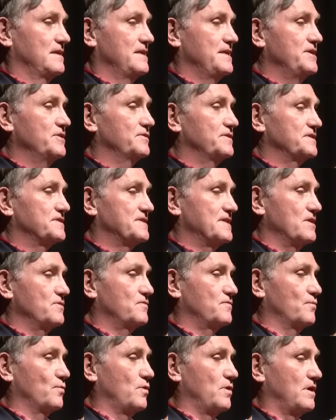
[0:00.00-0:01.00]
near the
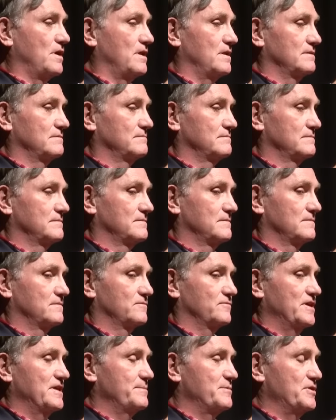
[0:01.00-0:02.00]
south wall,
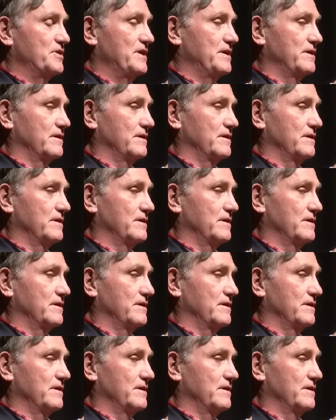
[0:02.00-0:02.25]
right about